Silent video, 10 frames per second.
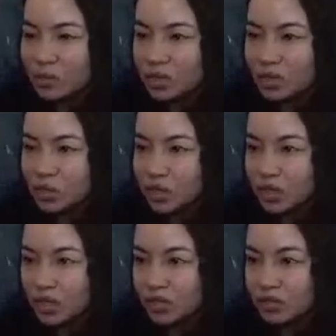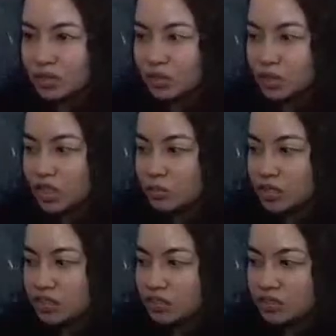multi-shot. There are
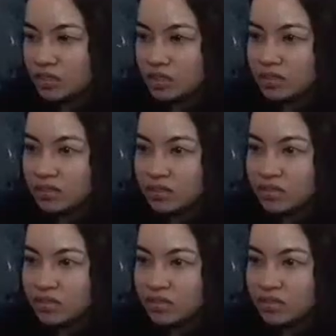champions.